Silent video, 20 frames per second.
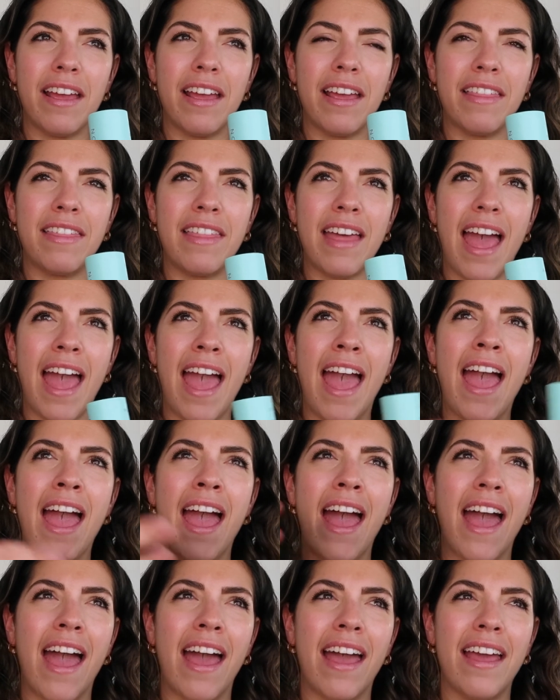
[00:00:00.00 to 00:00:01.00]

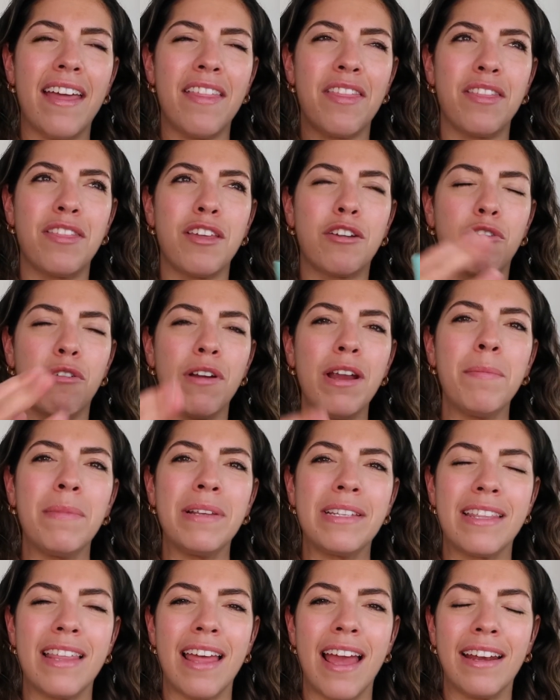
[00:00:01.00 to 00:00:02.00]
the cream
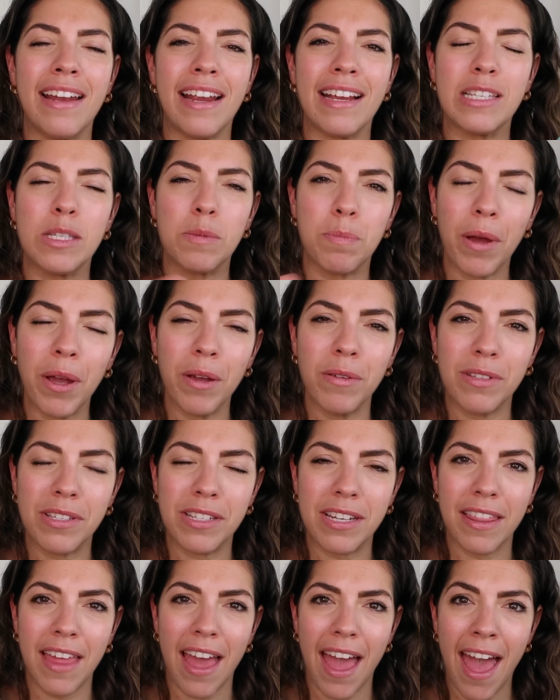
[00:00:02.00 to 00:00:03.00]
is then exposed
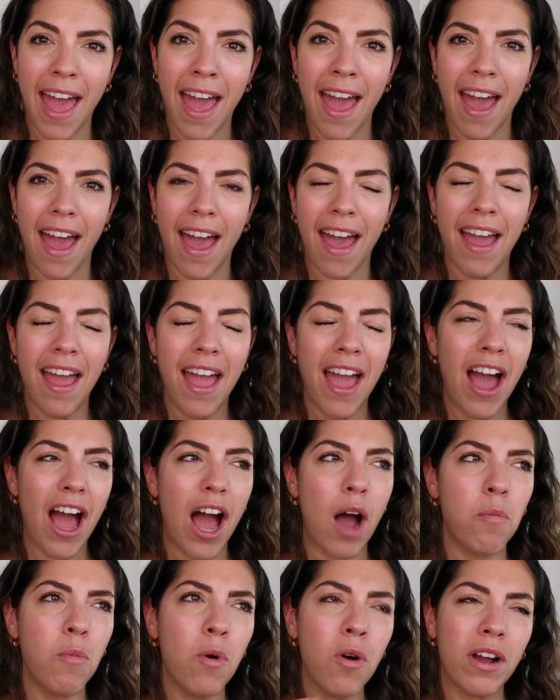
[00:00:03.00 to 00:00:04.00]
to the air.
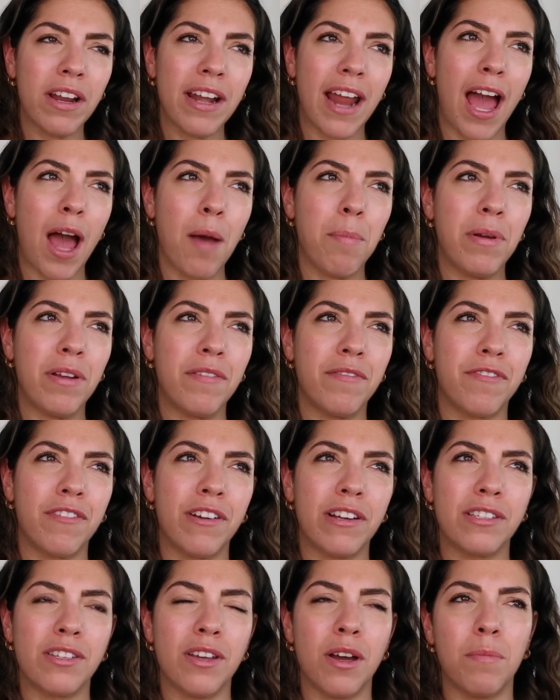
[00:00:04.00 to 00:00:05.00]
And what can happen, for
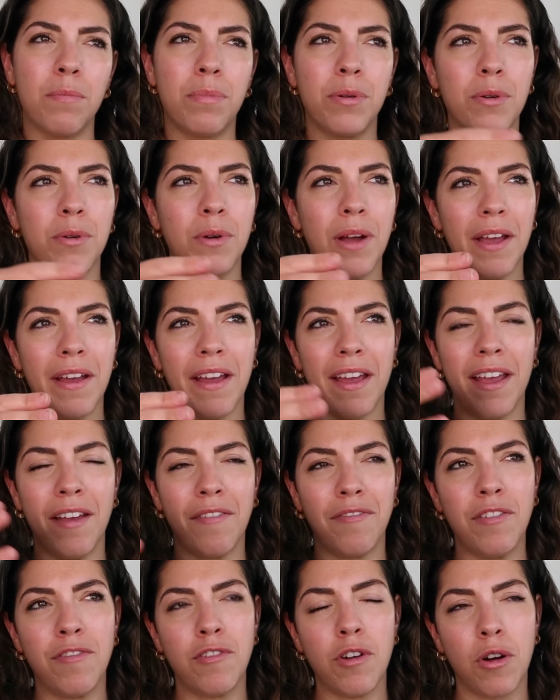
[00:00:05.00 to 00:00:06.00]
example,
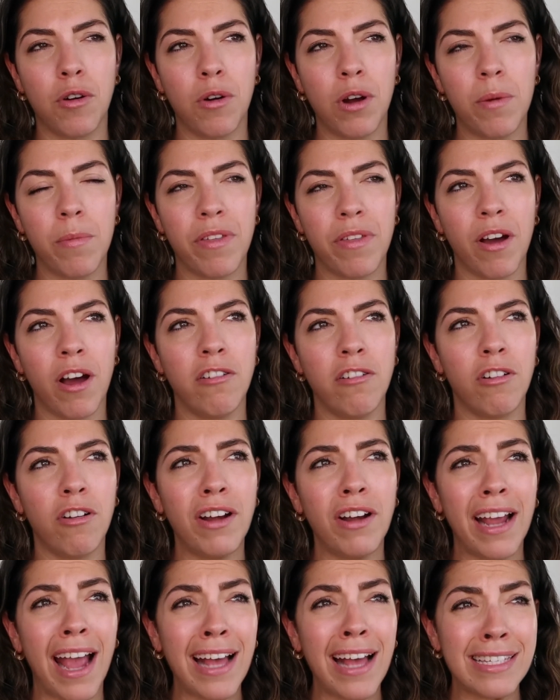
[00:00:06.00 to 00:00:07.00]
if you've got a cream with
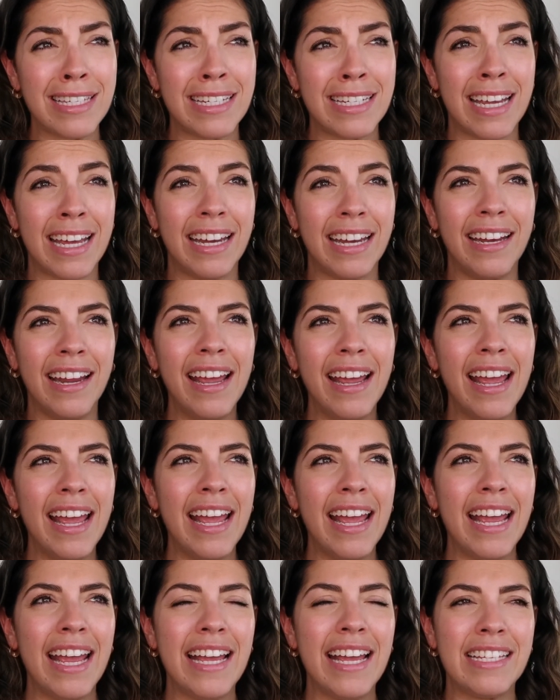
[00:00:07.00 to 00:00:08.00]
hyaluronic acid in,
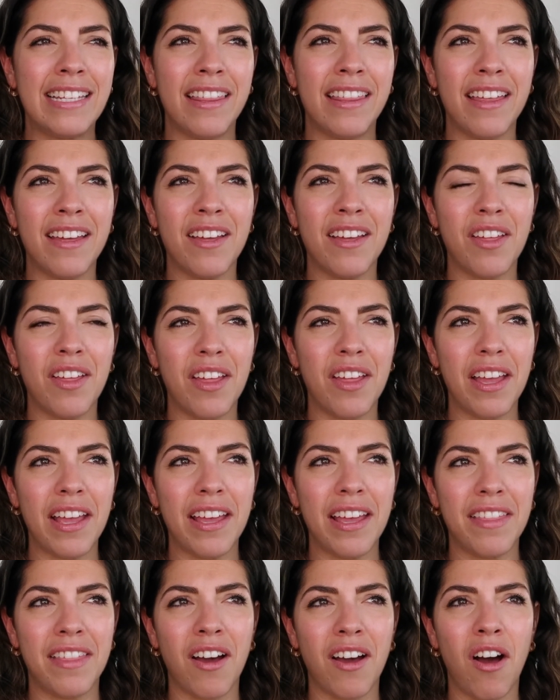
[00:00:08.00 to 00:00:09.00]
is that
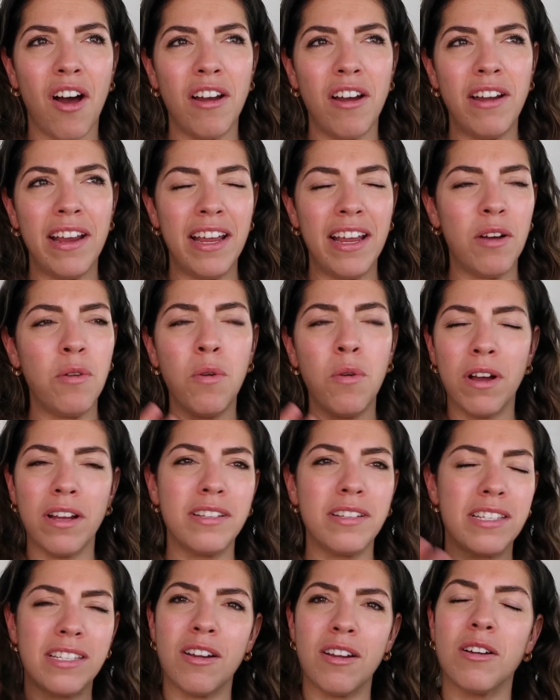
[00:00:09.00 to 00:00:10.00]
it all
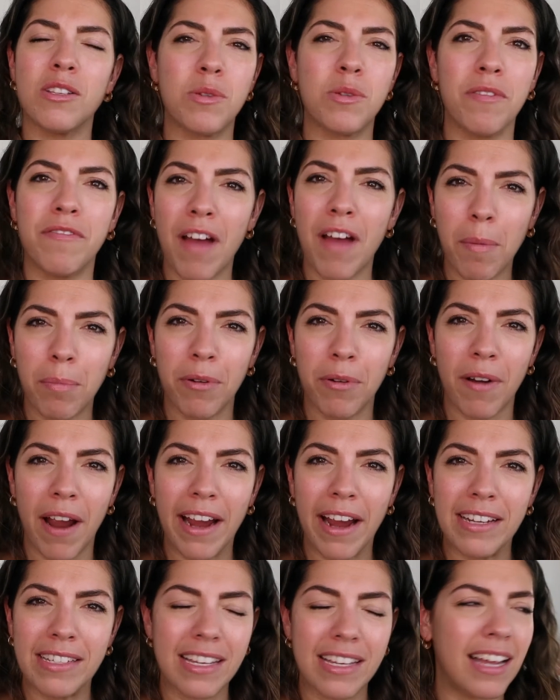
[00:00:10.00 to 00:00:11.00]
can start to
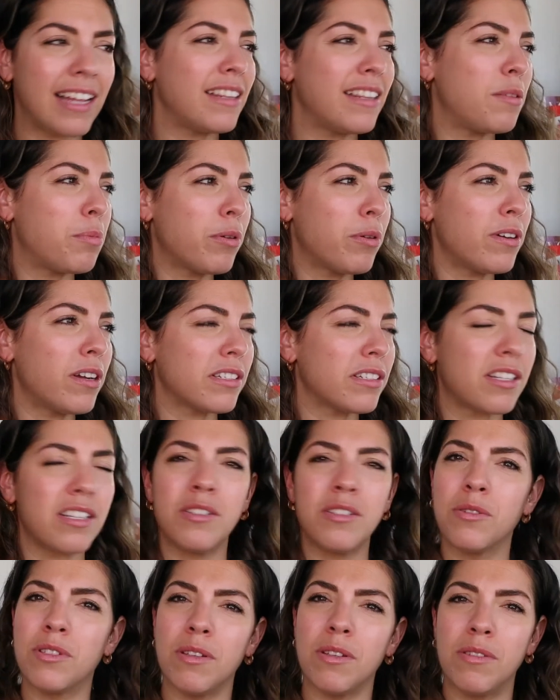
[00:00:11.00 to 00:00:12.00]
evaporate, and the product
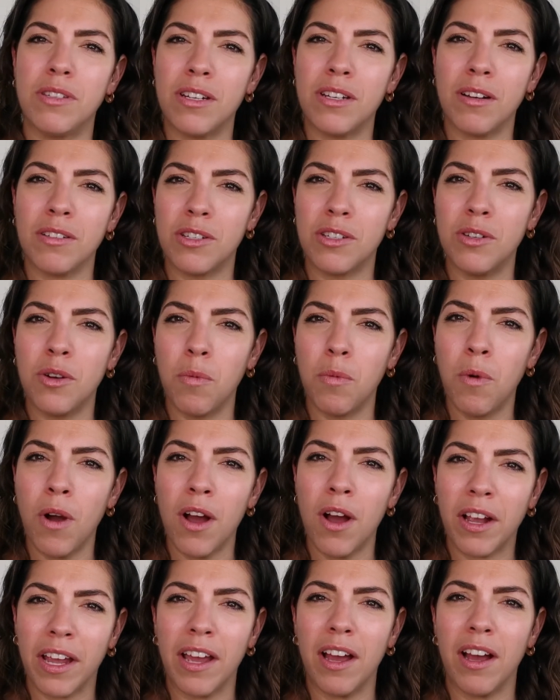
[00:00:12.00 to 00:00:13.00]
can also start to not
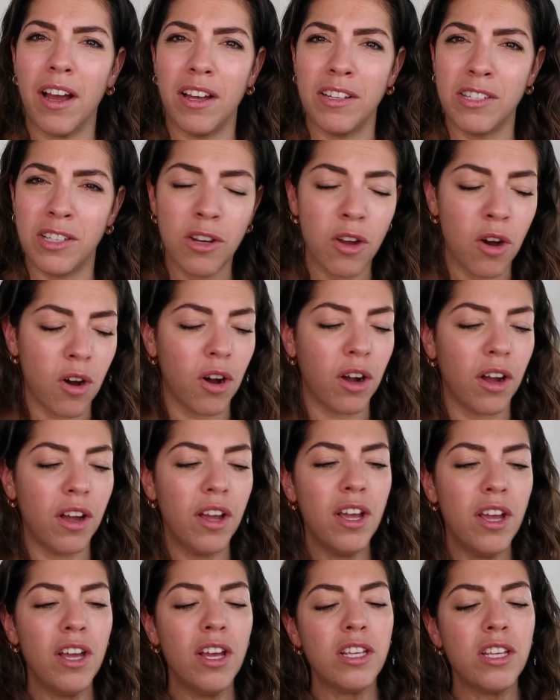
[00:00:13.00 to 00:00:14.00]
work as long.
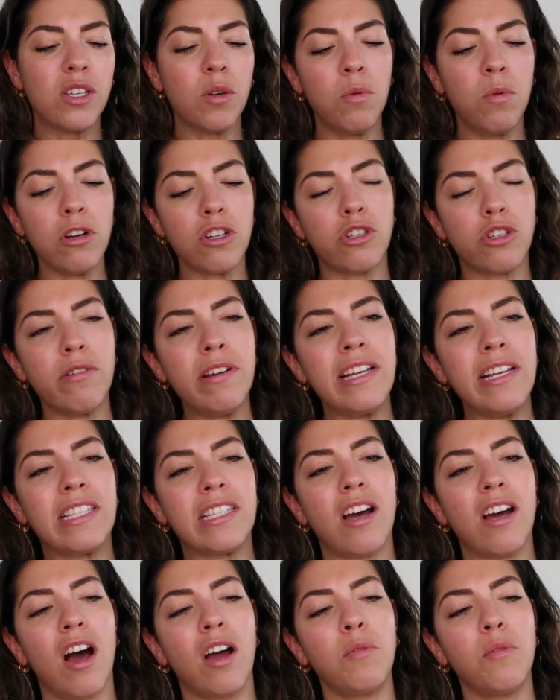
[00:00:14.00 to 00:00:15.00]
So what Trinny's
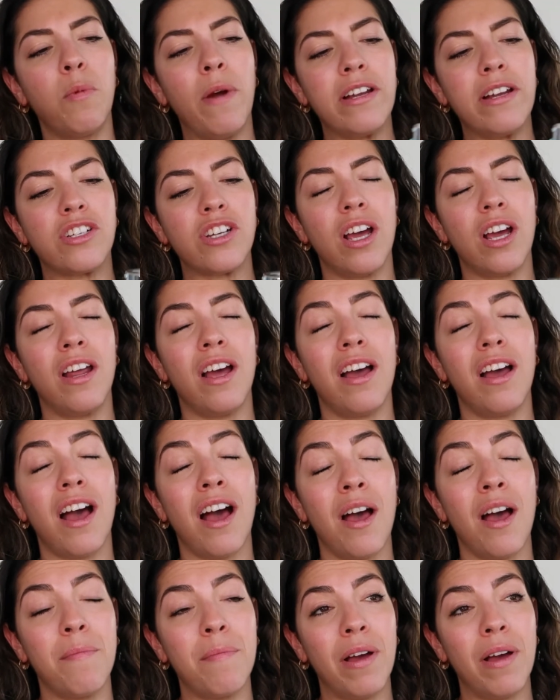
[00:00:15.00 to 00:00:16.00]
done, which
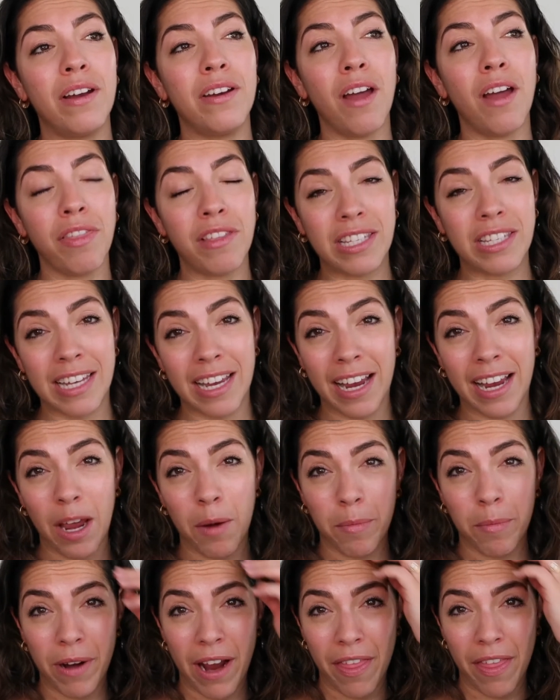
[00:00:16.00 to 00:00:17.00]
another
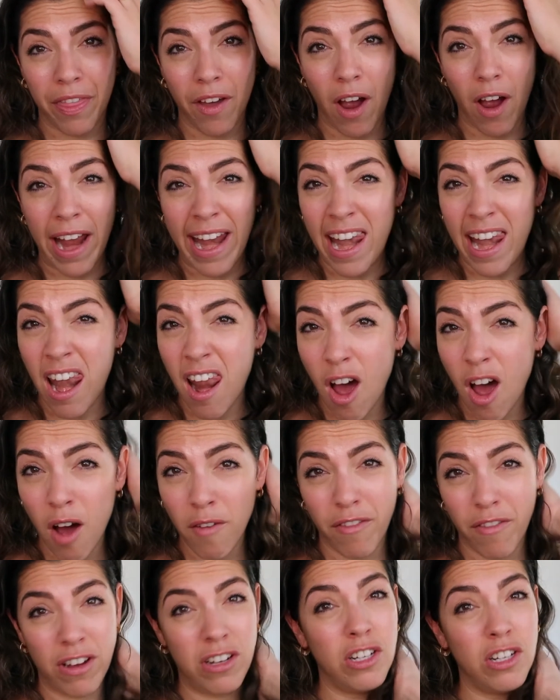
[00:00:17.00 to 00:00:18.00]
skincare brand that I
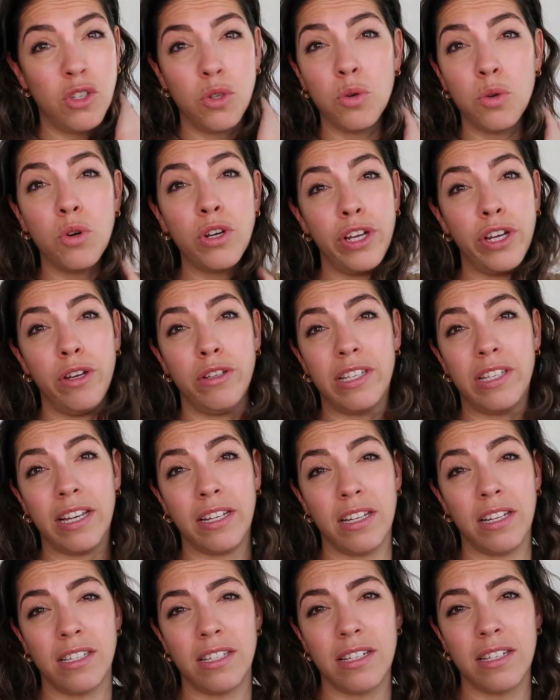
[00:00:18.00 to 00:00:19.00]
love and adore
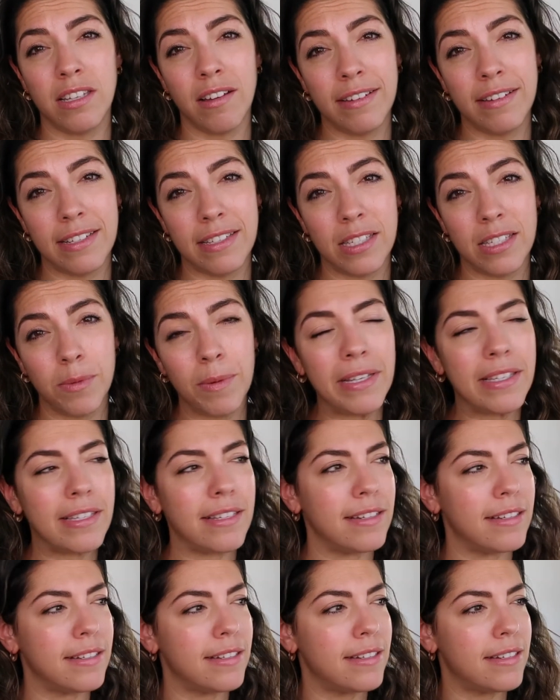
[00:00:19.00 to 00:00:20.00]
using that's designed in
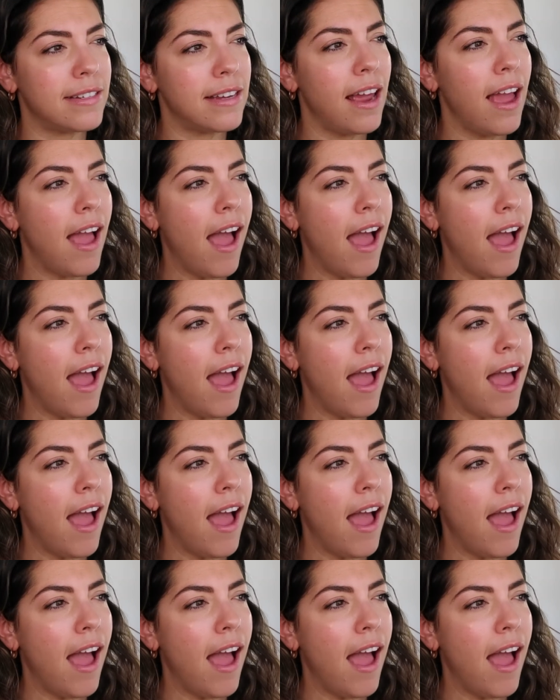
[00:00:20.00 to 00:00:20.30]
Switzerland,